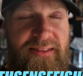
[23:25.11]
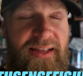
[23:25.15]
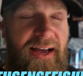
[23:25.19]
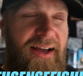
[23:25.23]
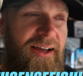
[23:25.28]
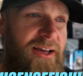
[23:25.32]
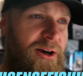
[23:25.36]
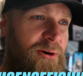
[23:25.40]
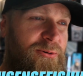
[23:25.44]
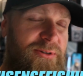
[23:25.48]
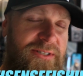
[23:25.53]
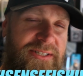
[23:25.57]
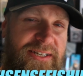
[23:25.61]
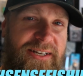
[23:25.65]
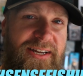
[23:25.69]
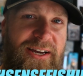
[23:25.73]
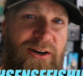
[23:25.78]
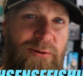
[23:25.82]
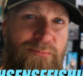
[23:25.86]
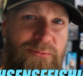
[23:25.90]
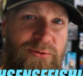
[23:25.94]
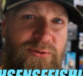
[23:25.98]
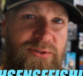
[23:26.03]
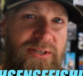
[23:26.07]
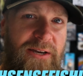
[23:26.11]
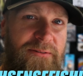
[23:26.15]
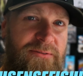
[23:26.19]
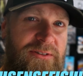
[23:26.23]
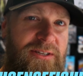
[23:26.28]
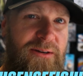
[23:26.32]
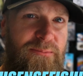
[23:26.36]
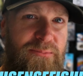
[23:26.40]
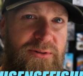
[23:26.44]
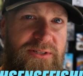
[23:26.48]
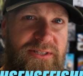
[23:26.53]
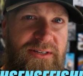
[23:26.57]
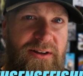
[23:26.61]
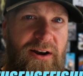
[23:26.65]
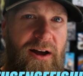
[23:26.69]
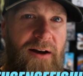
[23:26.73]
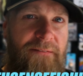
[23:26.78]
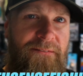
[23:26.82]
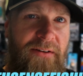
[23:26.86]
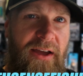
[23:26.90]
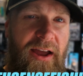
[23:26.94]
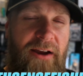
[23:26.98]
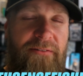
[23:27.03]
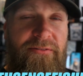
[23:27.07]
That code is gonna help you save 10%
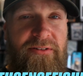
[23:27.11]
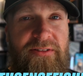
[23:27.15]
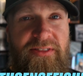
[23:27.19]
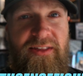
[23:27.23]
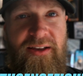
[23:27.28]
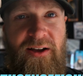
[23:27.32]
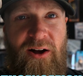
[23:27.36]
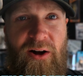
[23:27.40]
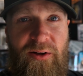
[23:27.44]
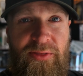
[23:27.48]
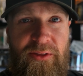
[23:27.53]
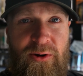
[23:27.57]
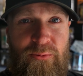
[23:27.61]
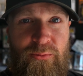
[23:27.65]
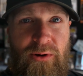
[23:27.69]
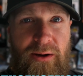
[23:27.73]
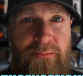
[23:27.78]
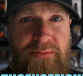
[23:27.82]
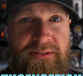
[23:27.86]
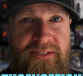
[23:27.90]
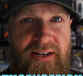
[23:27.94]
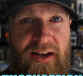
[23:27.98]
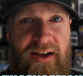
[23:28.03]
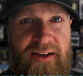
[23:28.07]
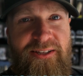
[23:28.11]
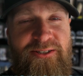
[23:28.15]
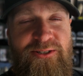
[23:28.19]
off everything on their website.